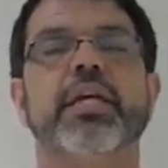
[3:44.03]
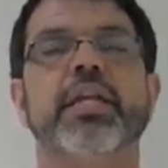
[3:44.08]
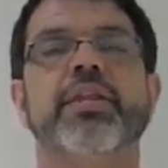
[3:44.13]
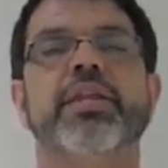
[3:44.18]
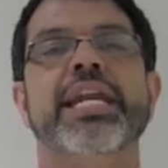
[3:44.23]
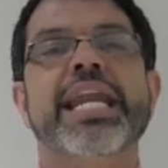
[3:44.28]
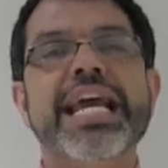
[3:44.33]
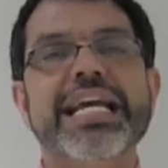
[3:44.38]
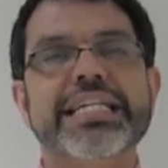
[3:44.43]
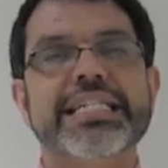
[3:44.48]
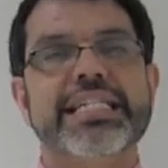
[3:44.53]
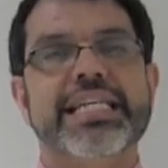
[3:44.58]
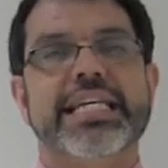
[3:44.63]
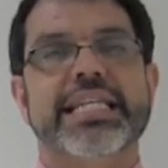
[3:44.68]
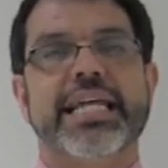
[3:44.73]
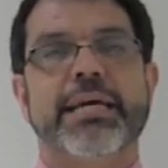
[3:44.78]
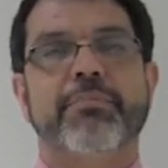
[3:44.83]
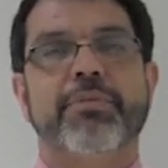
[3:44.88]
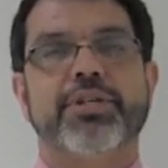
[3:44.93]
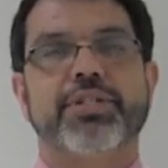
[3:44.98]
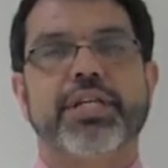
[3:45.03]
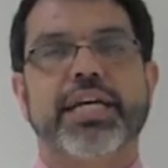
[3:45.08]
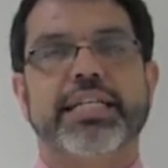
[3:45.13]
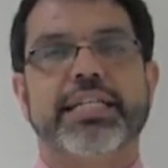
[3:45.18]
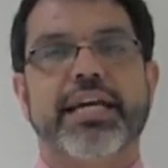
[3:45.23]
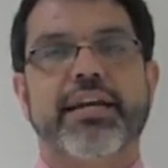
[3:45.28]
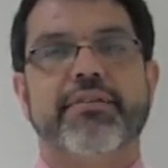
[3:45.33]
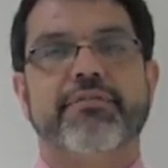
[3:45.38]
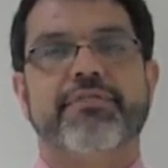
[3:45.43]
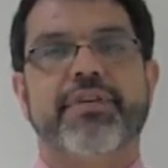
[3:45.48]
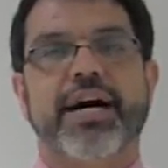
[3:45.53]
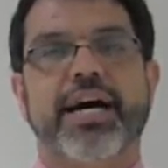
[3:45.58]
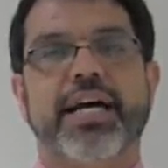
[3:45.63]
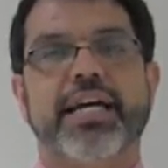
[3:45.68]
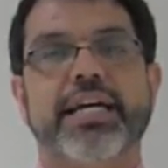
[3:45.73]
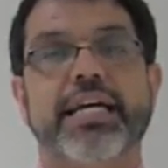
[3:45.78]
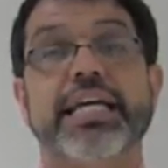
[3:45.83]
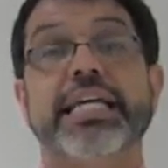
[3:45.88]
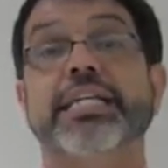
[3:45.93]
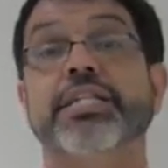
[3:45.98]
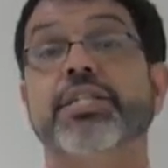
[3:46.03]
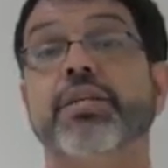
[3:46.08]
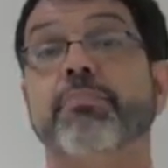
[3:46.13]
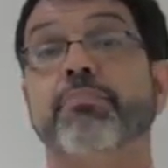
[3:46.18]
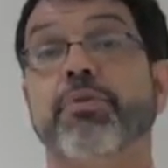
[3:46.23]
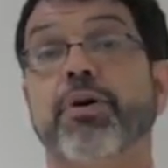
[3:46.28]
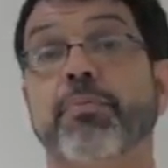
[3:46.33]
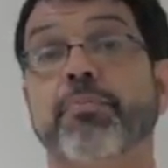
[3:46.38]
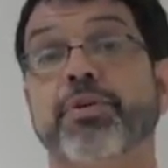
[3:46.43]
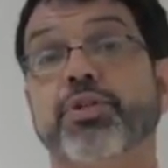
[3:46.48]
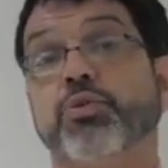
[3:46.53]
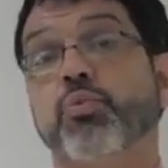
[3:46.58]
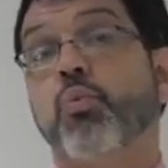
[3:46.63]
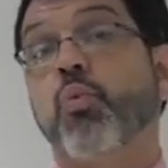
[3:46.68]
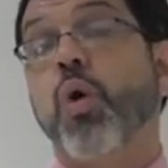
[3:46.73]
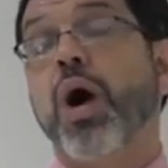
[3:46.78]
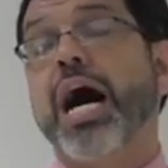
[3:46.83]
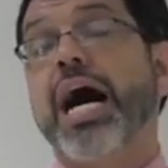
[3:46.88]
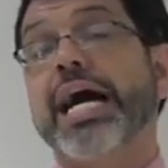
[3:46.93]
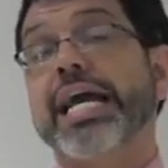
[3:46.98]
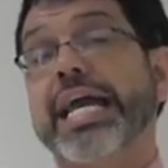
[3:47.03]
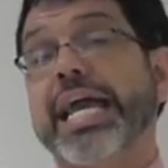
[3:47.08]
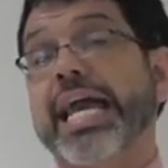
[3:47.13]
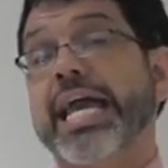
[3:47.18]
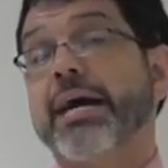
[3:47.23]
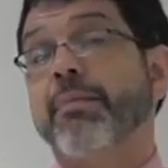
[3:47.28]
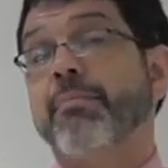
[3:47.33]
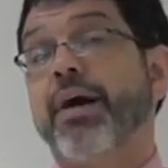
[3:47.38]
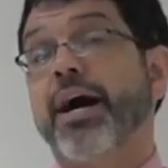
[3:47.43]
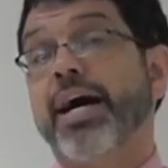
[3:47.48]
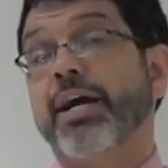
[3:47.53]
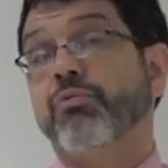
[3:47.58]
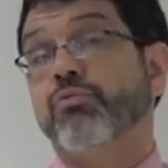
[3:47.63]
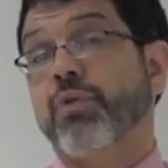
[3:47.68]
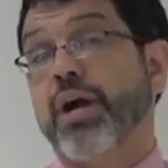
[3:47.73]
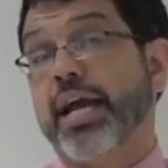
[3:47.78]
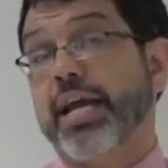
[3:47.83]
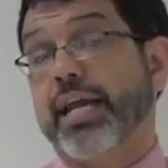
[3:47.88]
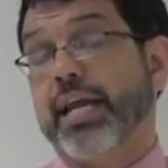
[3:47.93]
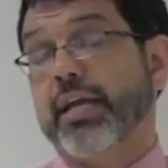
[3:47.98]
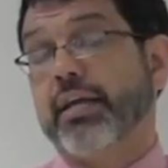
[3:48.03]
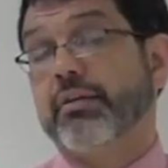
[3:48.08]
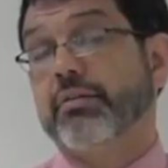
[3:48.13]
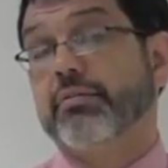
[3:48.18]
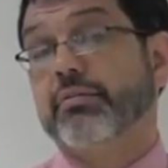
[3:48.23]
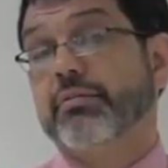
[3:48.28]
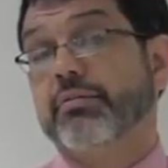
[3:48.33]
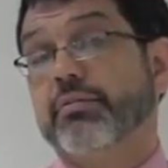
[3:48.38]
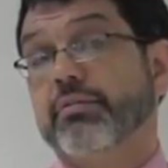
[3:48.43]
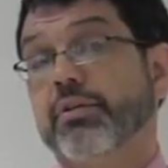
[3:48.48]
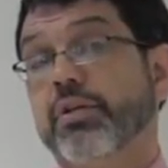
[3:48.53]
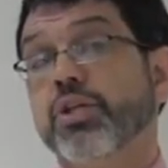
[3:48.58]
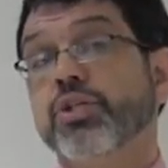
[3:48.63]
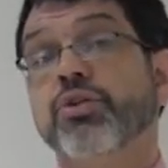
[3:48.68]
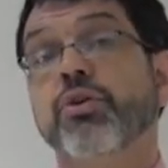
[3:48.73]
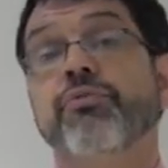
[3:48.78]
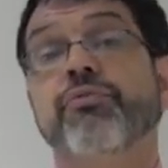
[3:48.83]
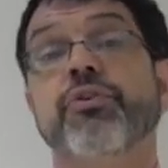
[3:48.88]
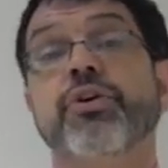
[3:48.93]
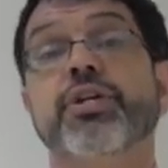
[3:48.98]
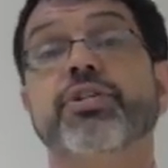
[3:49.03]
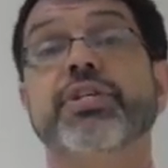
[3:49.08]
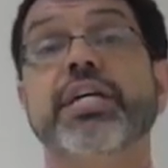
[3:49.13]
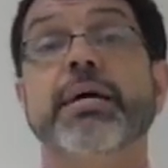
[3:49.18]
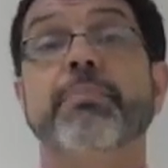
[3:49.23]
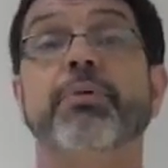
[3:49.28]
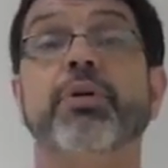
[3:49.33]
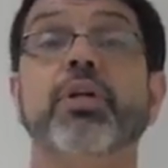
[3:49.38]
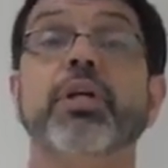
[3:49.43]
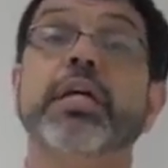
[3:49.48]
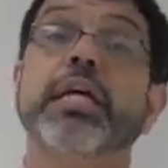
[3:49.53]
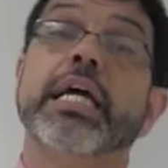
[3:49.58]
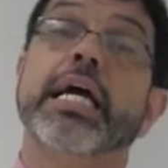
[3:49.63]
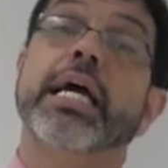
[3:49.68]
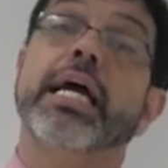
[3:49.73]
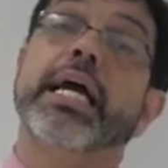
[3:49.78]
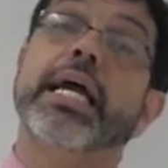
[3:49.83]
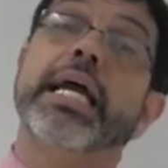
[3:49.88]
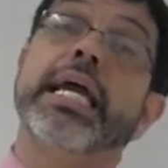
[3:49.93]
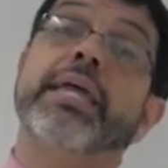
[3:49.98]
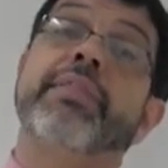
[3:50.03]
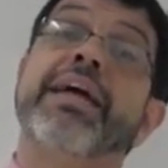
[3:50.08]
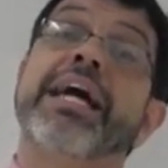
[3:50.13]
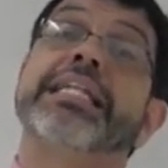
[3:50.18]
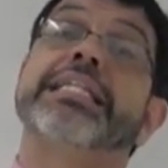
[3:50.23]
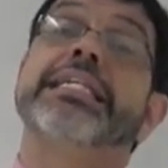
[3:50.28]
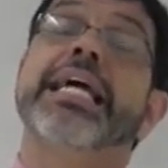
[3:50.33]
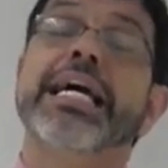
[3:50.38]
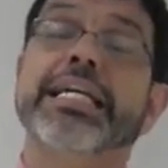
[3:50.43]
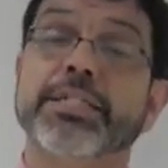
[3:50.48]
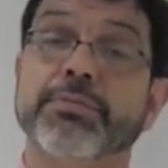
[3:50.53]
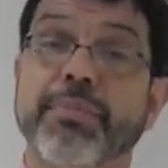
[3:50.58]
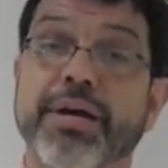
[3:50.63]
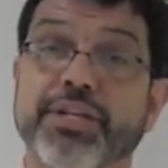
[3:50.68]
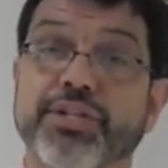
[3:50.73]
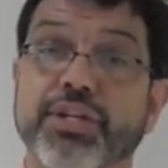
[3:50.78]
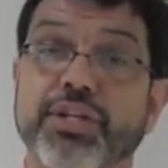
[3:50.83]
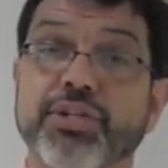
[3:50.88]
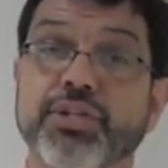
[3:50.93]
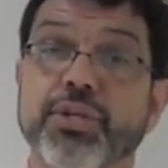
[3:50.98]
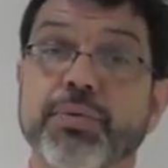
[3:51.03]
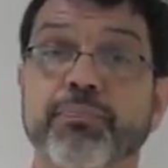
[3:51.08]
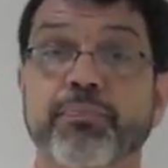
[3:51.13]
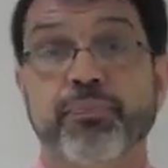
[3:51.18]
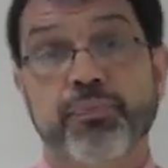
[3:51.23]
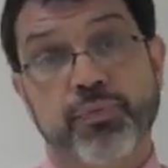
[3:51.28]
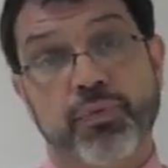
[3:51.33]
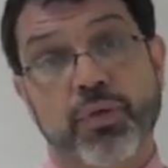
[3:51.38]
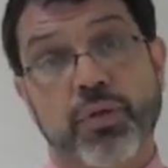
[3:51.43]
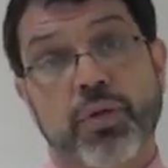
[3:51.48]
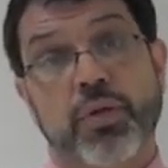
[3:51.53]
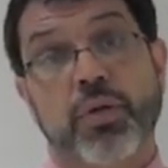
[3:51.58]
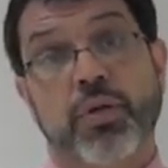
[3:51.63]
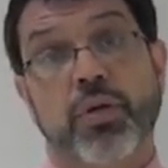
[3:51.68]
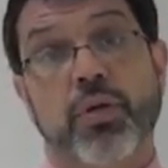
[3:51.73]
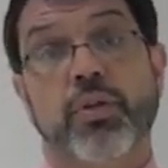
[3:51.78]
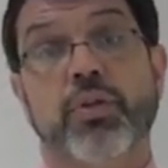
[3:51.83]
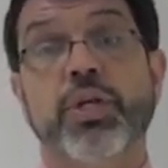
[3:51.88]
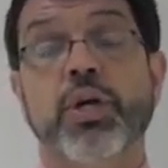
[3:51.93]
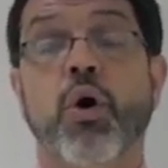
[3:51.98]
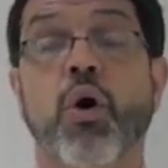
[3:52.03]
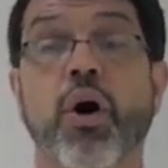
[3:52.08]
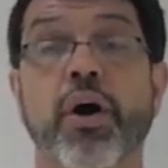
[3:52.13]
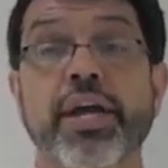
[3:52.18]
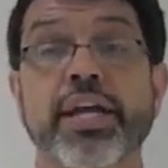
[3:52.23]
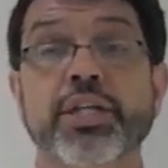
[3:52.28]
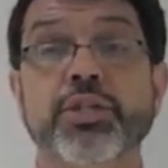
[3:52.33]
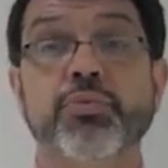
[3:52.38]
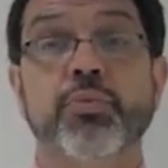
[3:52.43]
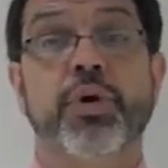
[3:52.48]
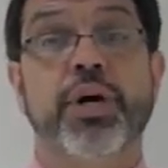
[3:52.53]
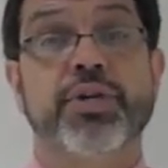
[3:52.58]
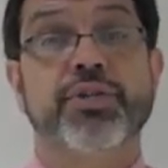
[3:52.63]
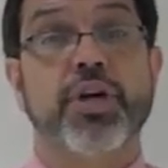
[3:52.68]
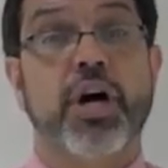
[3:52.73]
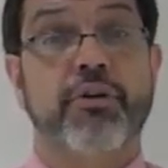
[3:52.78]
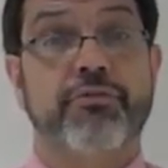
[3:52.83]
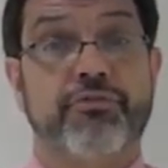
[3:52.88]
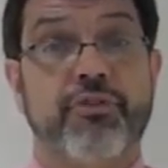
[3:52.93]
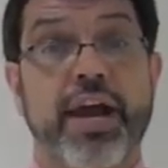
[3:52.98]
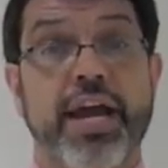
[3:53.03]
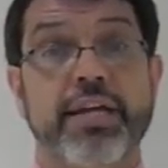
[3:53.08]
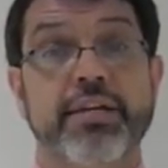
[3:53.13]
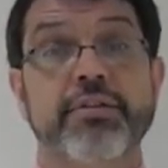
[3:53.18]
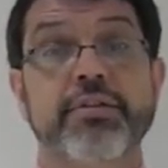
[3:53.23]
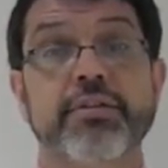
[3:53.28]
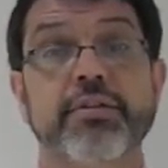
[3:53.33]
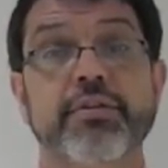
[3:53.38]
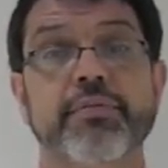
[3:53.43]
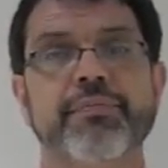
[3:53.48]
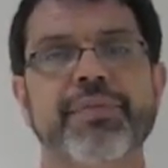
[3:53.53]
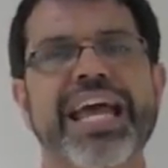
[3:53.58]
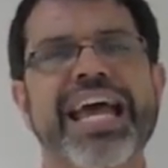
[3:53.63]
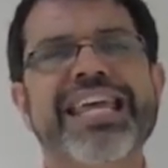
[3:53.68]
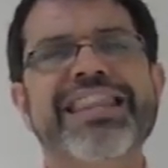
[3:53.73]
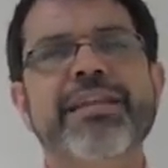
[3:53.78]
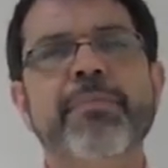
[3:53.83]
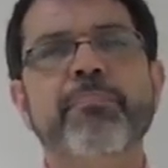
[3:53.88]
The next thing they must identify is the purpose. Why am I writing? So for example, in that text message, the audience was a friend, and the